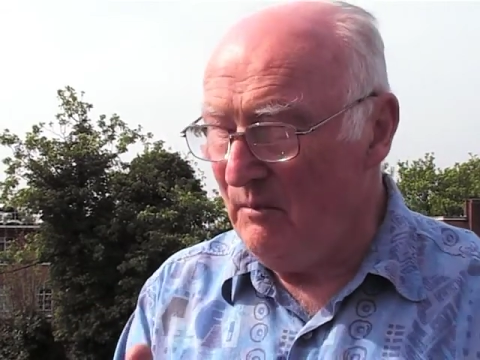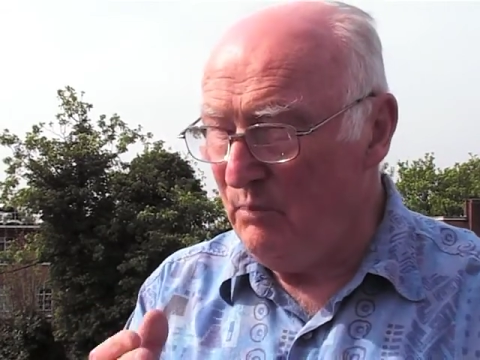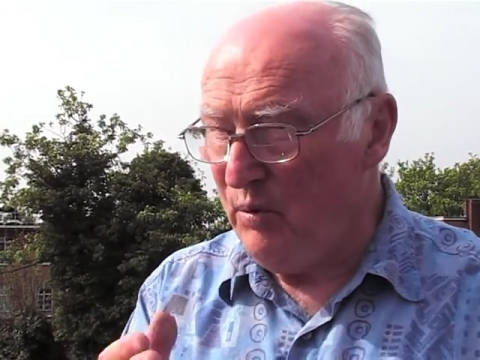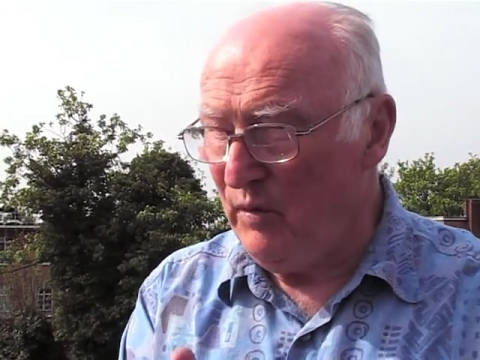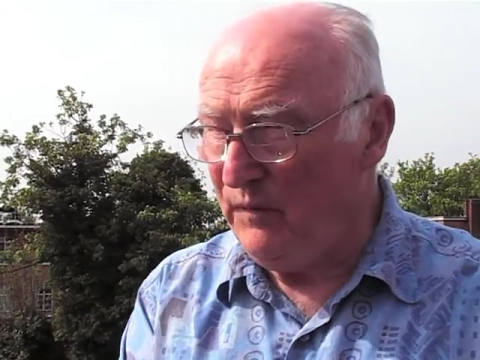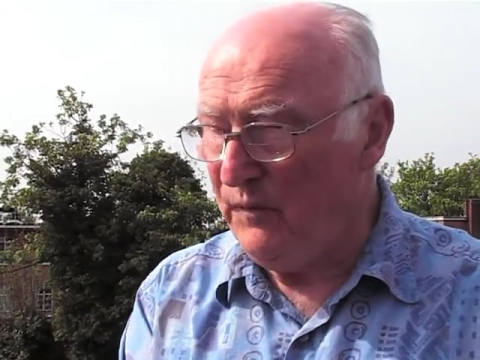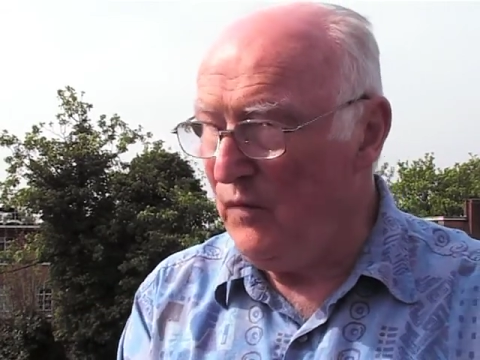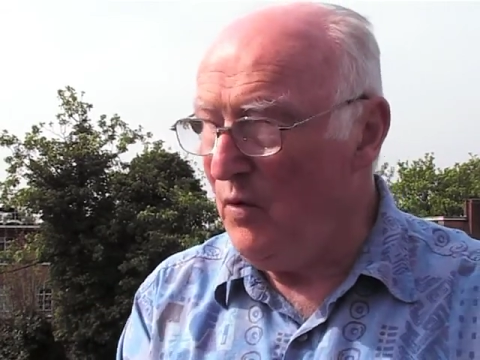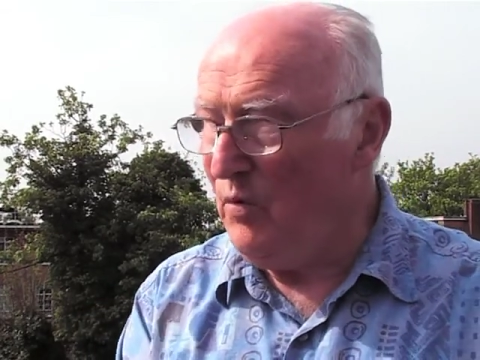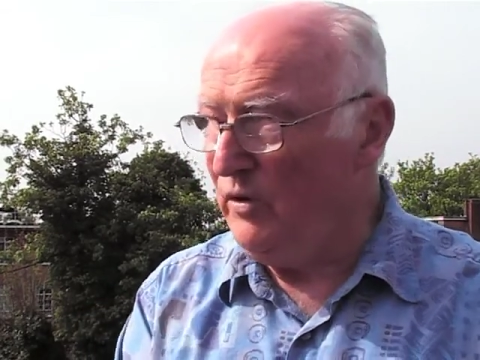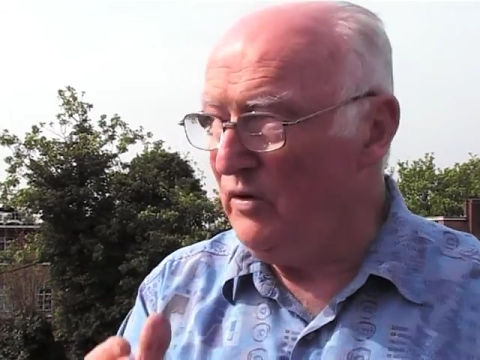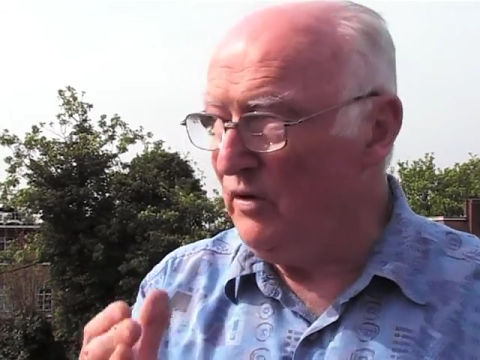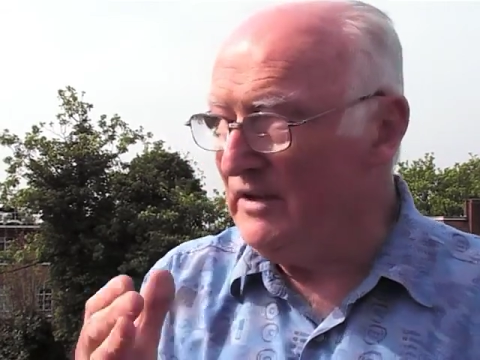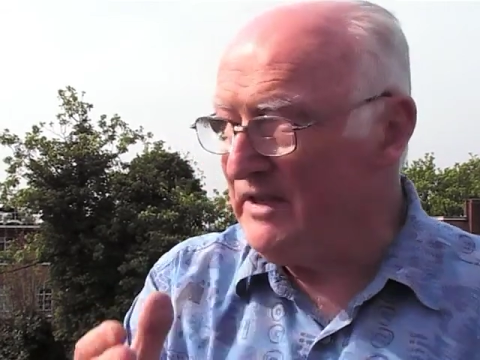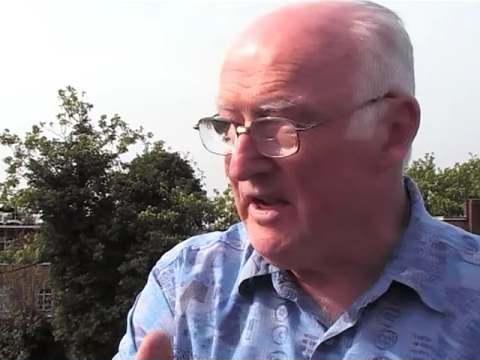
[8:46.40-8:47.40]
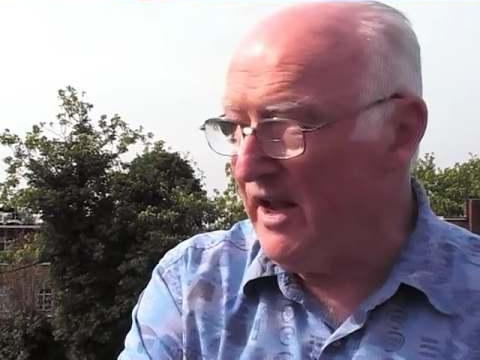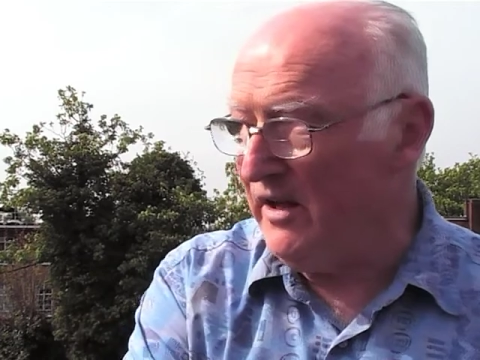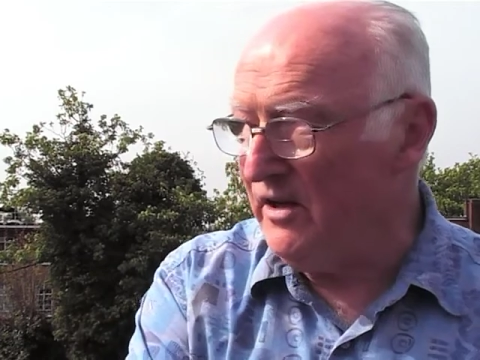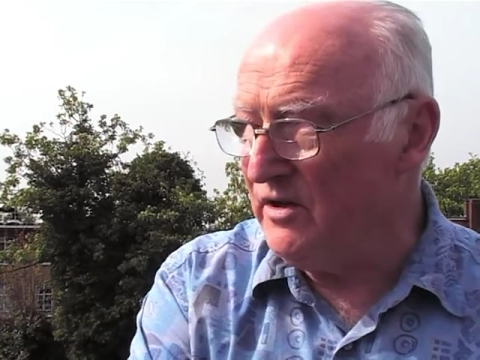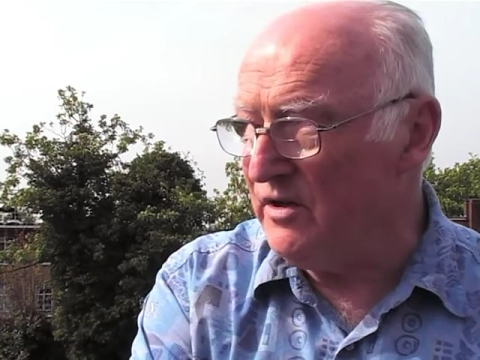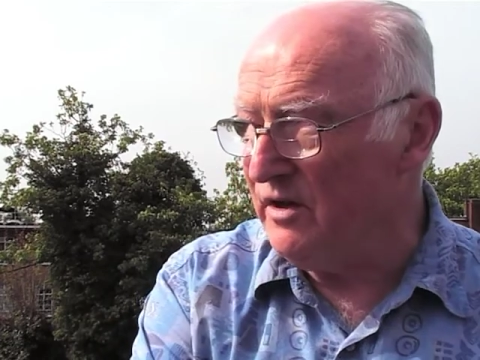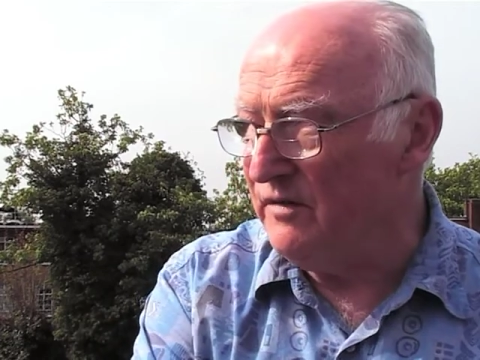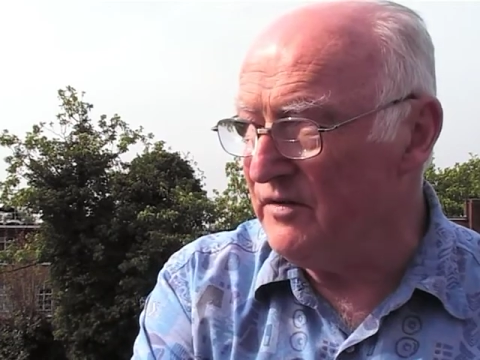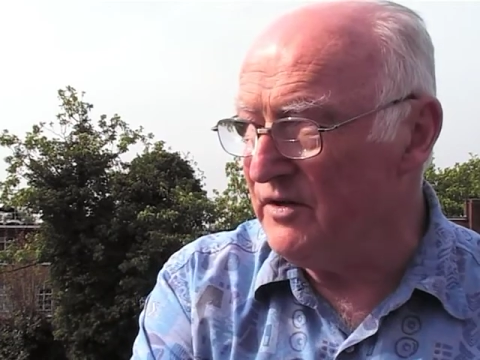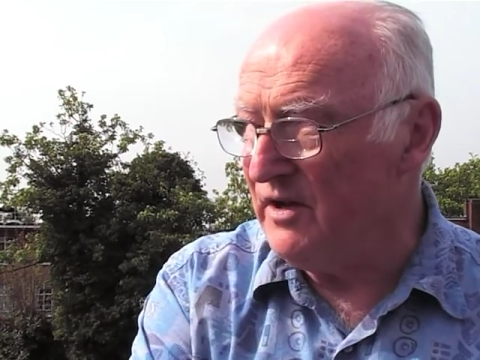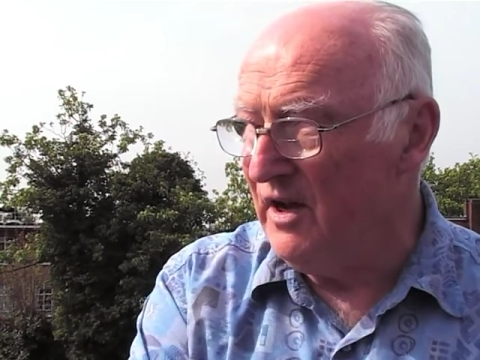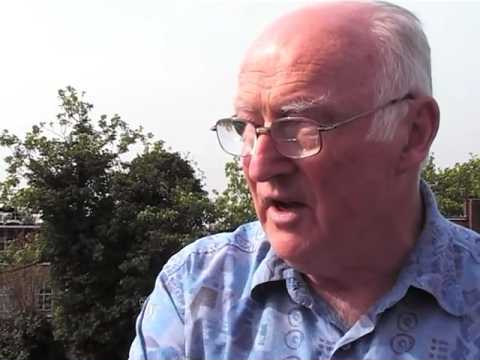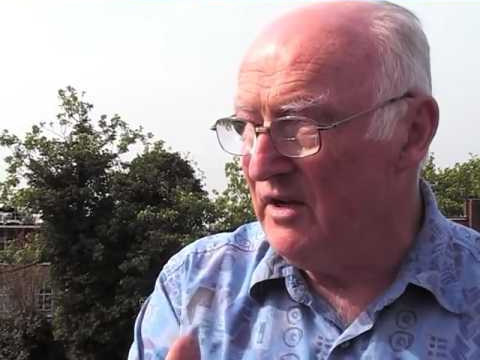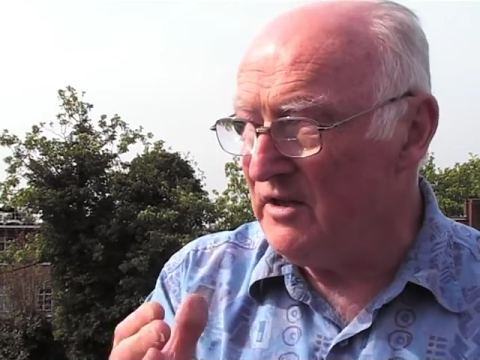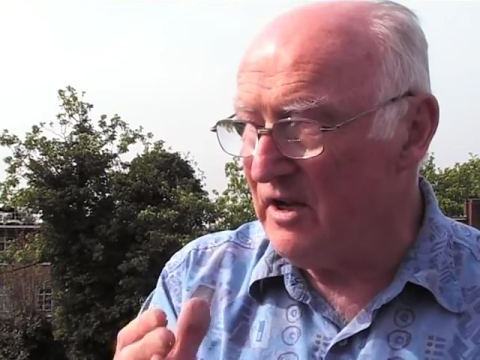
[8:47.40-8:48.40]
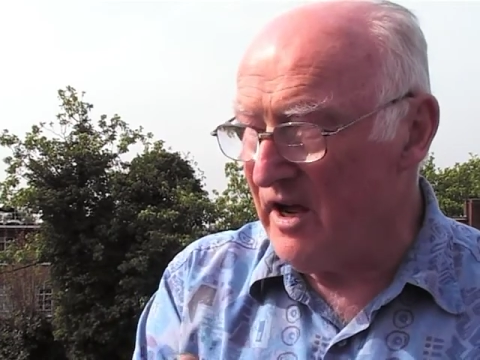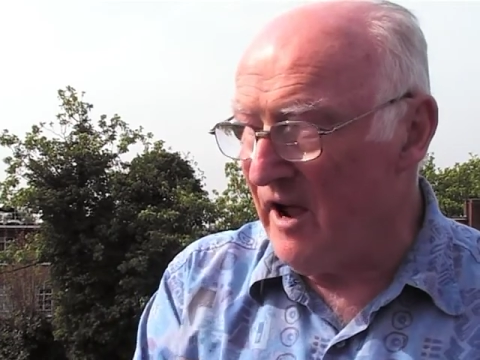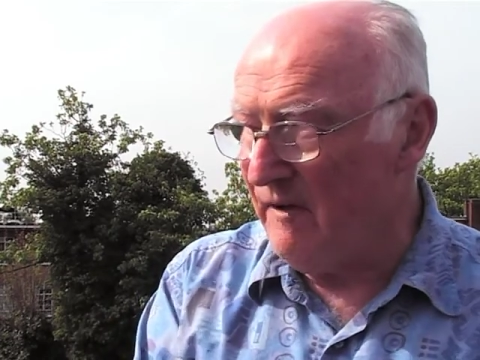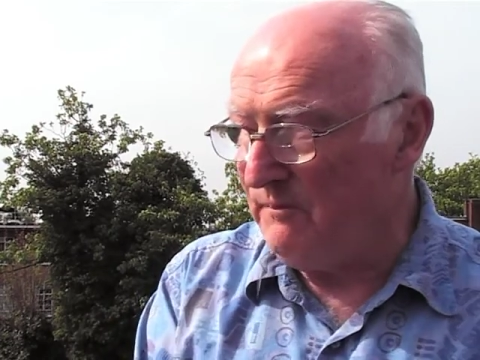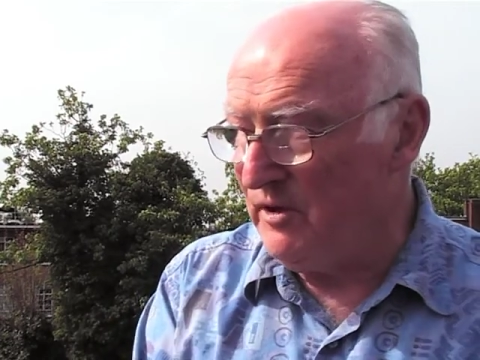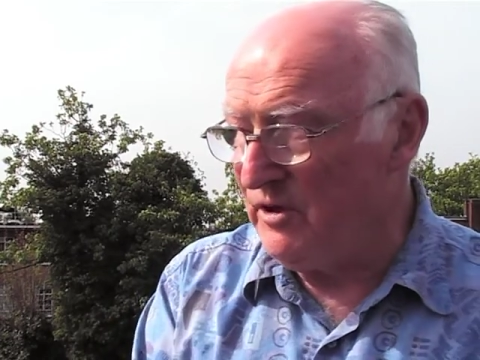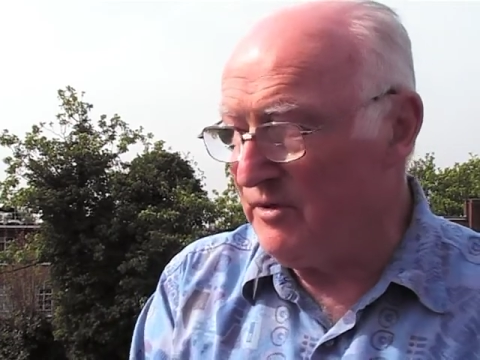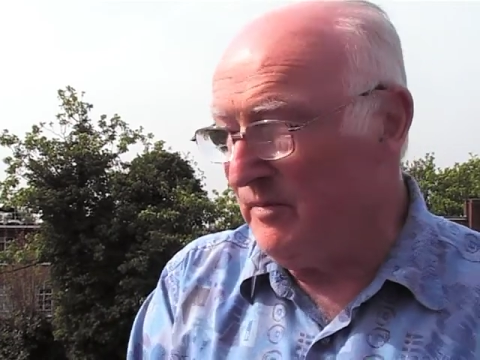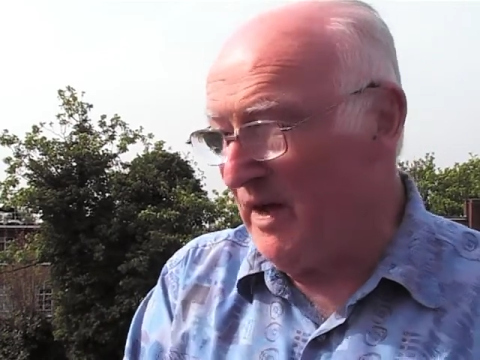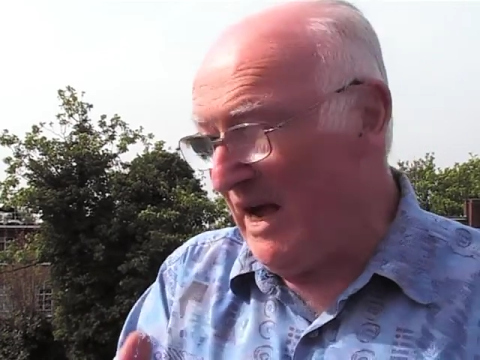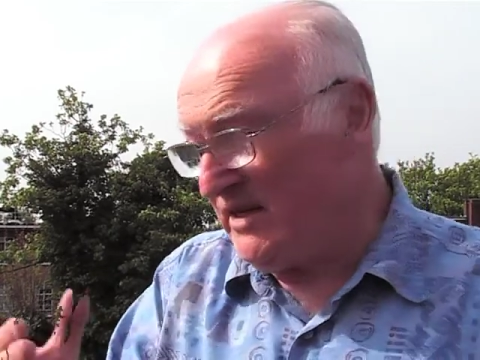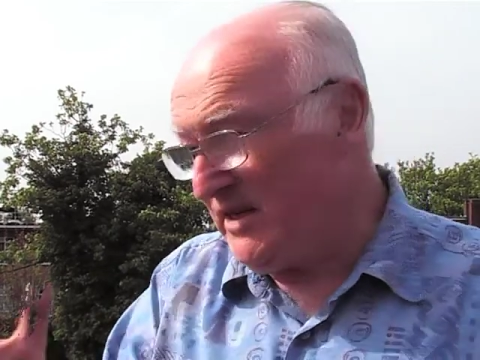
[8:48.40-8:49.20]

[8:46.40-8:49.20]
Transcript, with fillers: and put forward alternatives to capitalism,